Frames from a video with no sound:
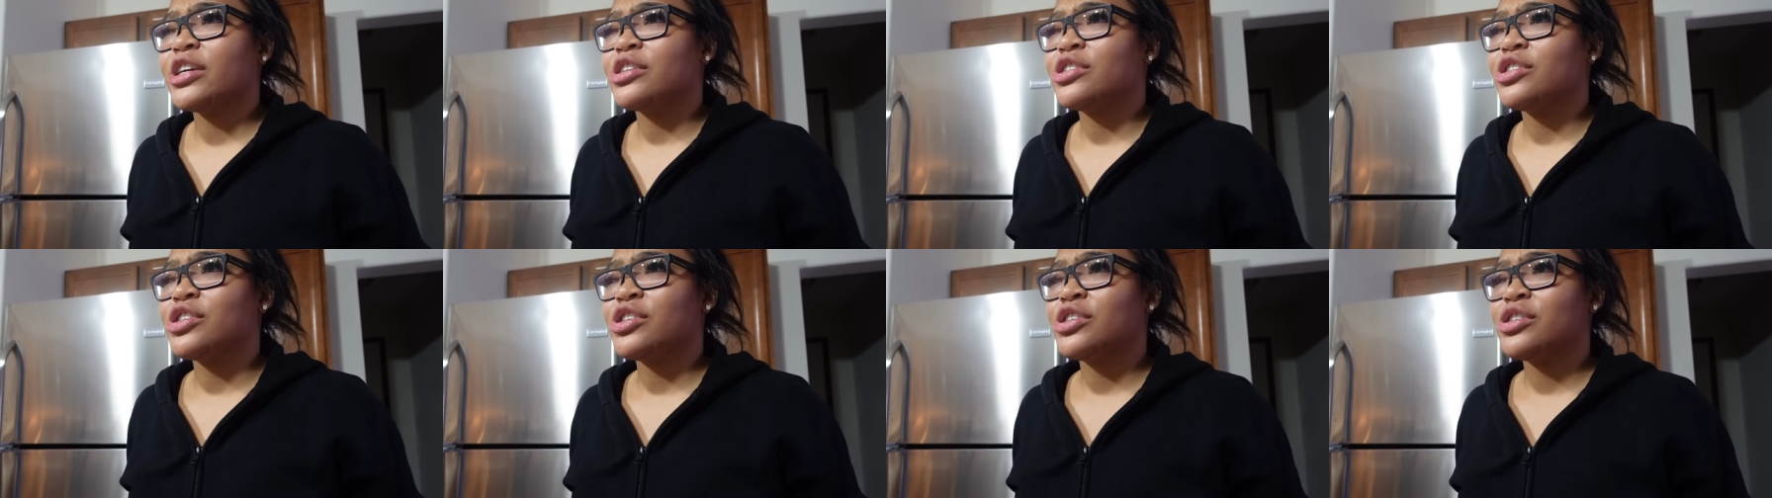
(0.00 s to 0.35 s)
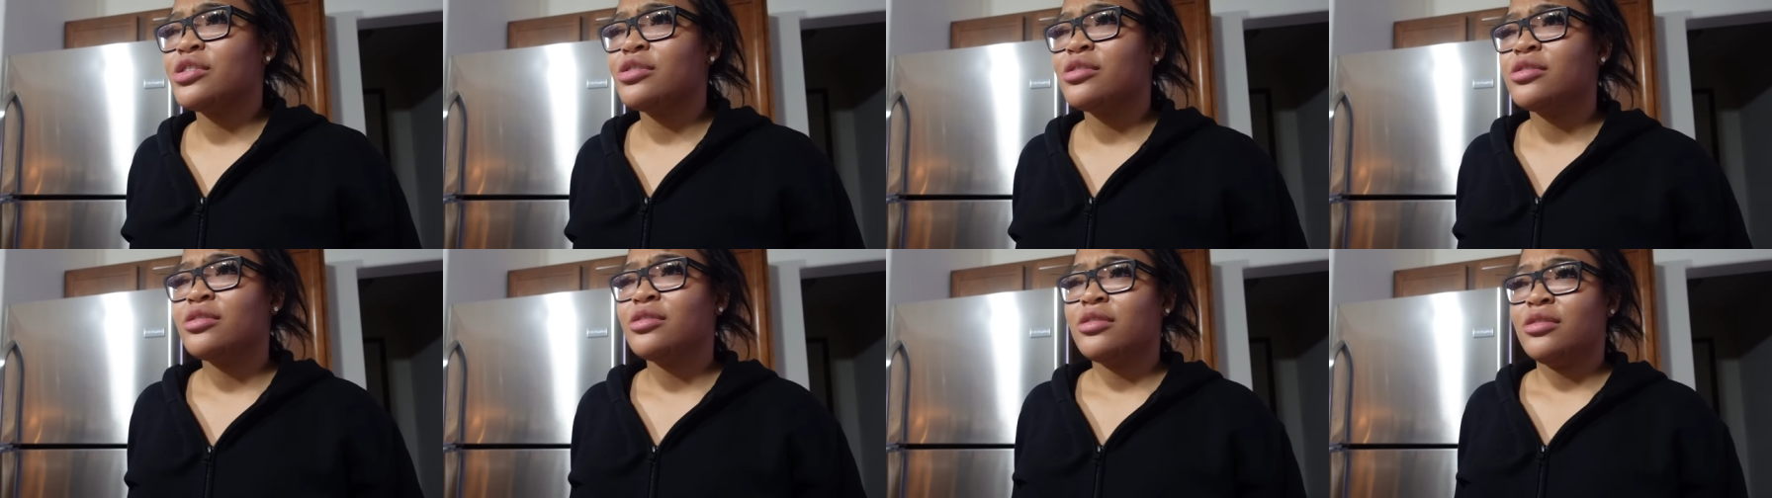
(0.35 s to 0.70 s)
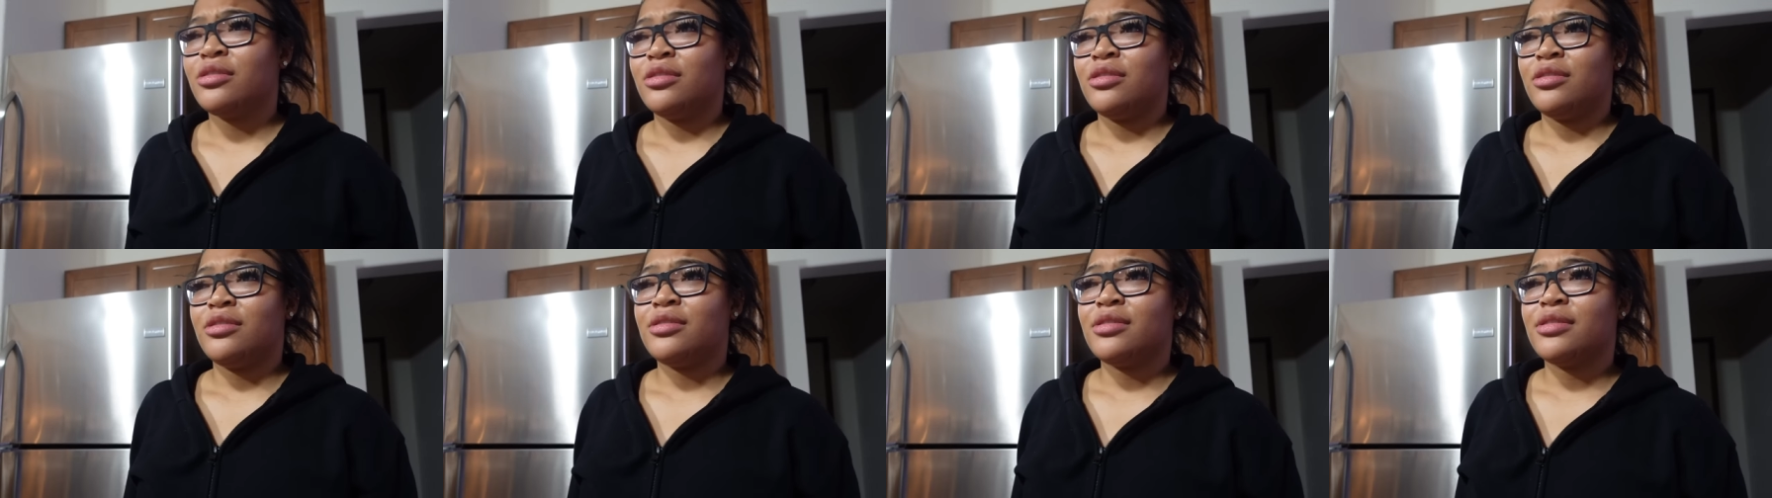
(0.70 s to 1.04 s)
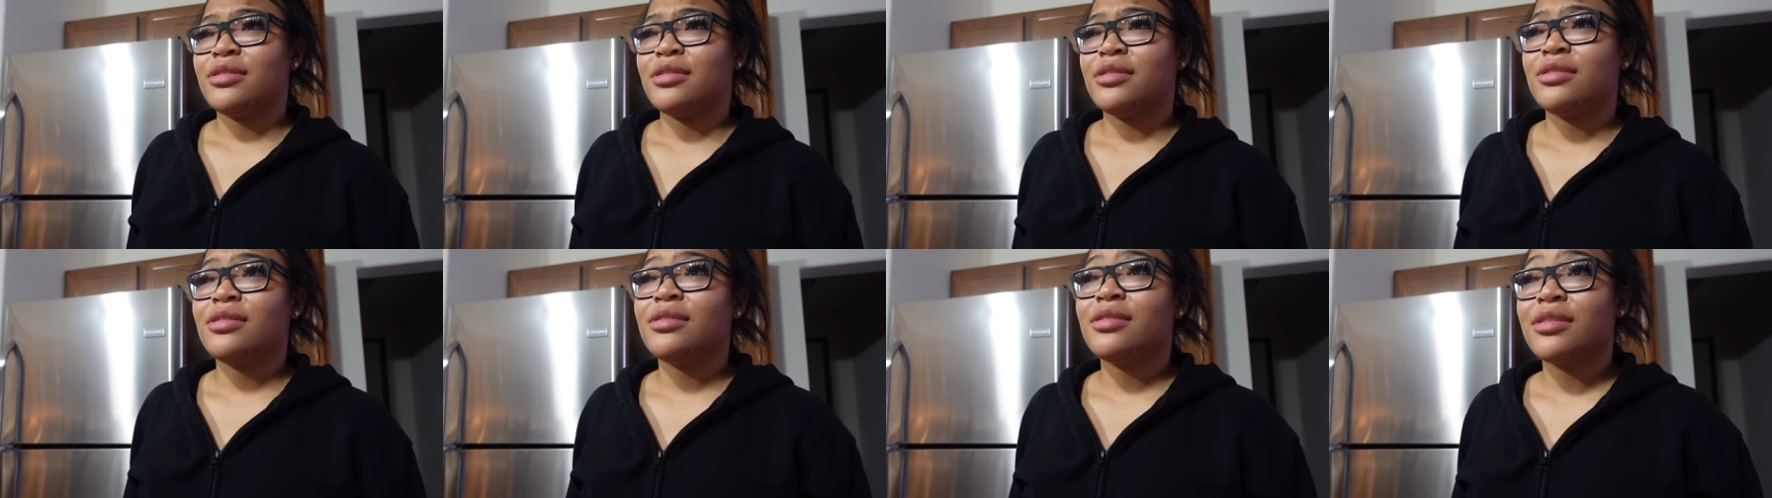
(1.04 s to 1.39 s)
Four
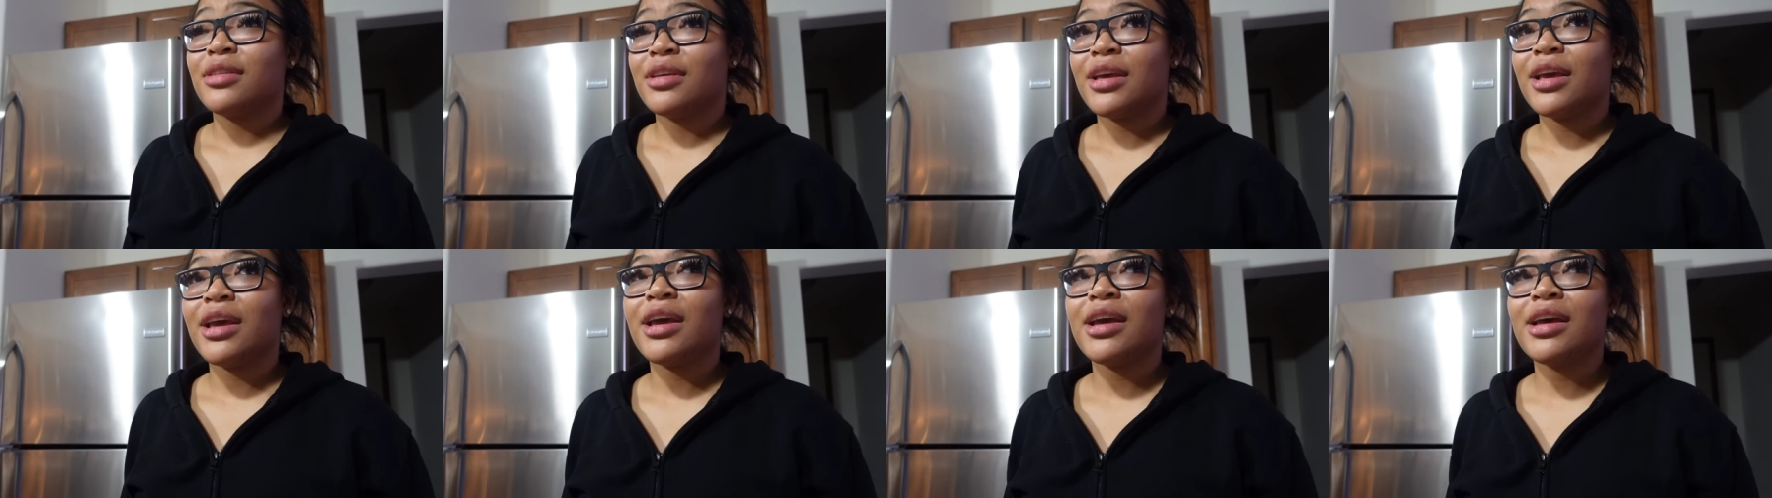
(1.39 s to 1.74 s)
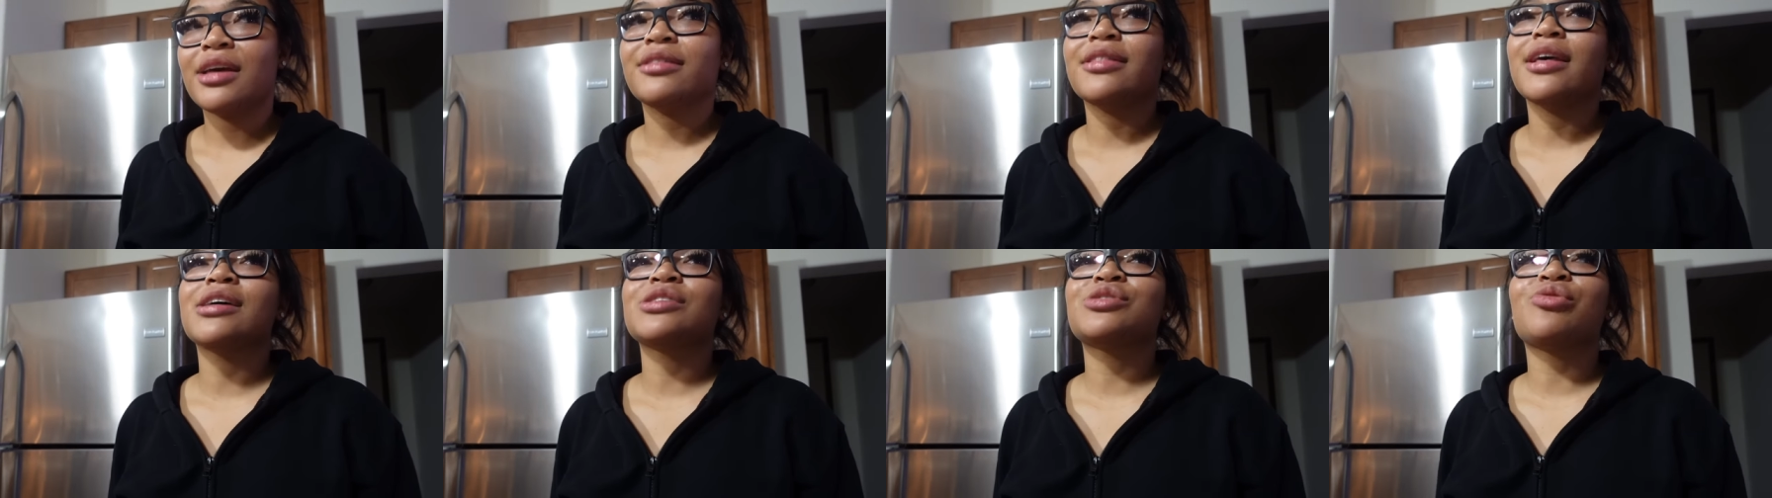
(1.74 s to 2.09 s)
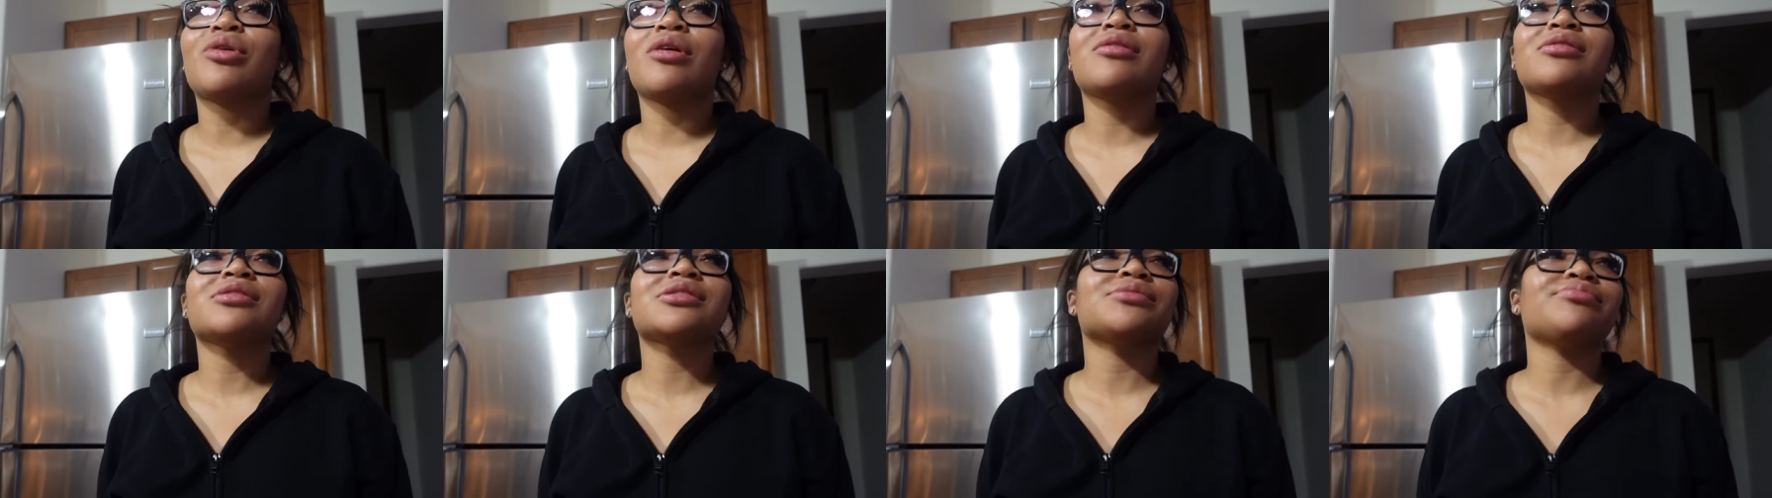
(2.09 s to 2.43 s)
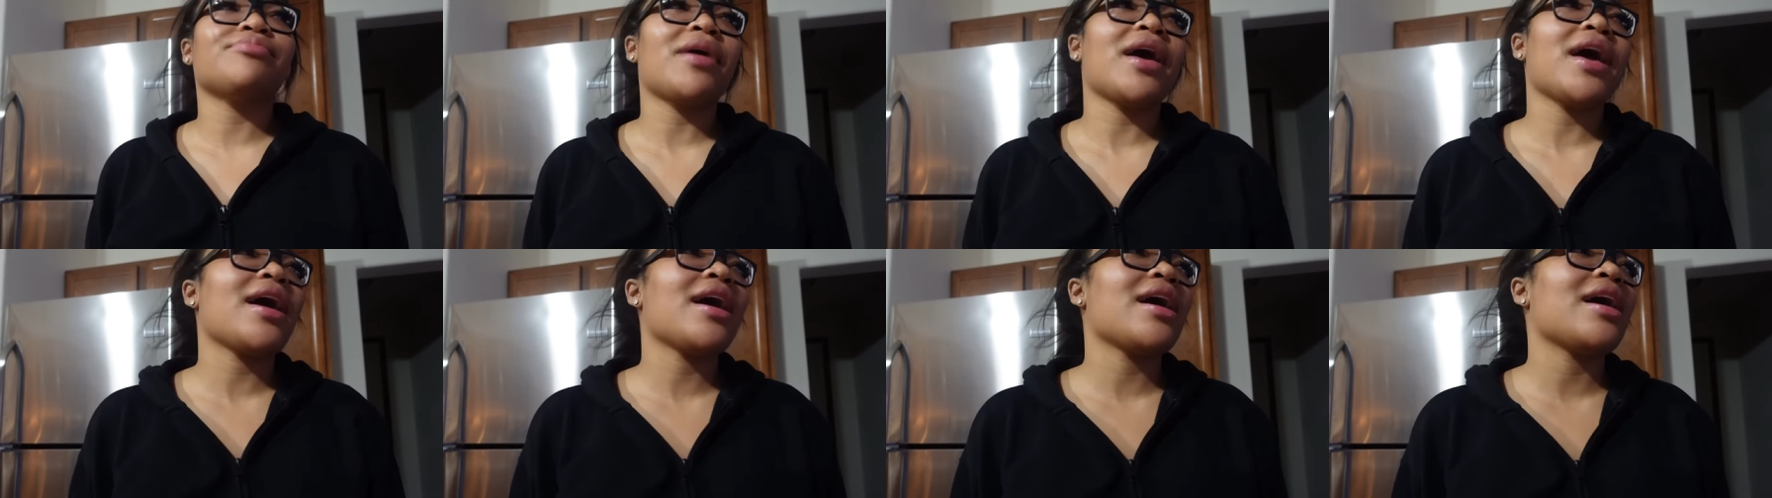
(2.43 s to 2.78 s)
hours? Yeah, that's why I was
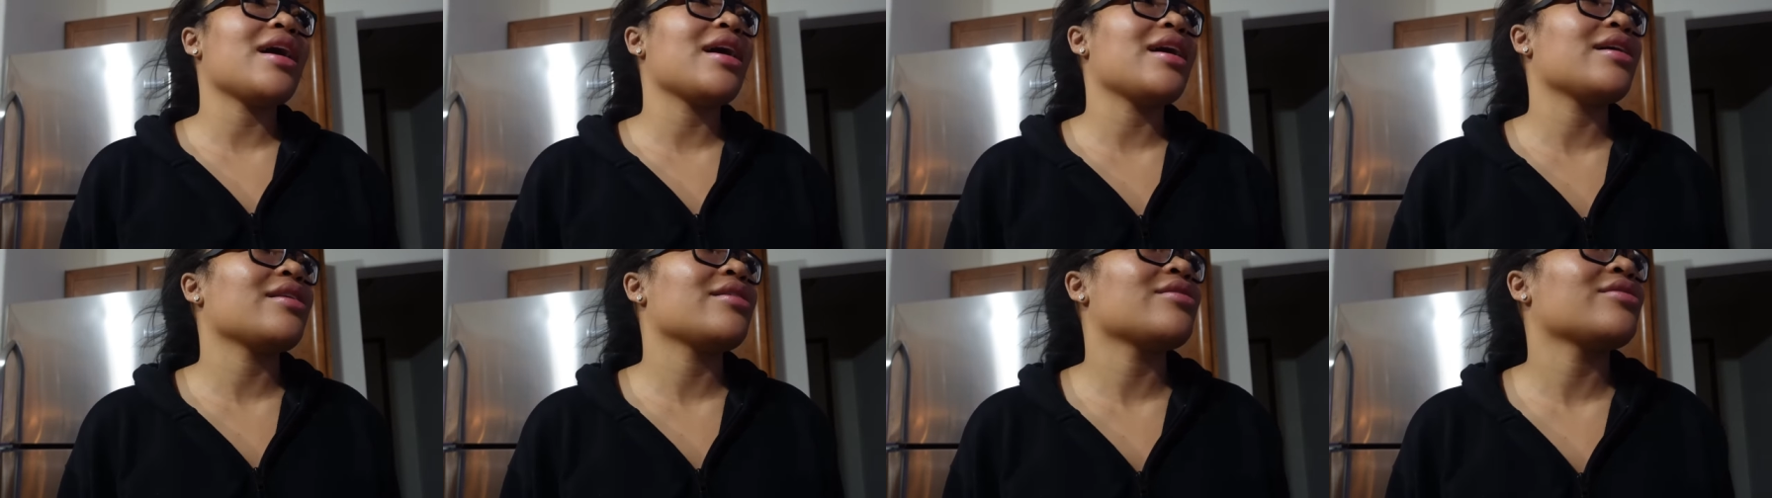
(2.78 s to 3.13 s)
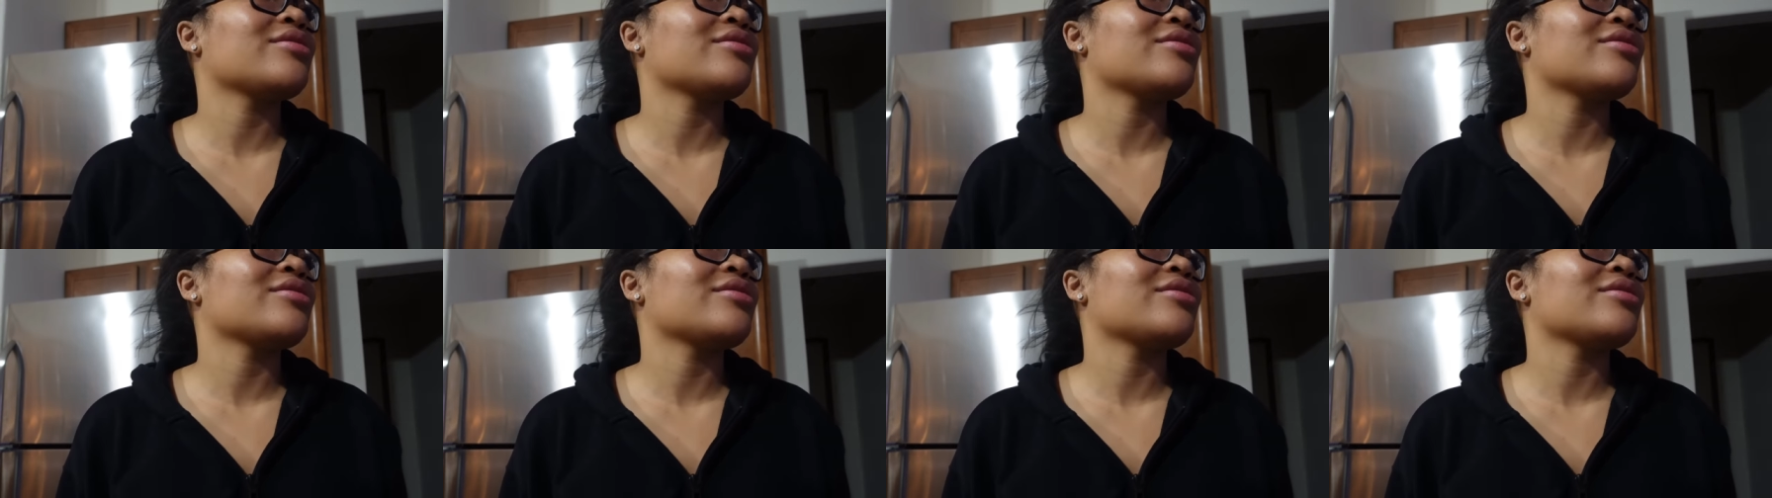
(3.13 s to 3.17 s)
mad.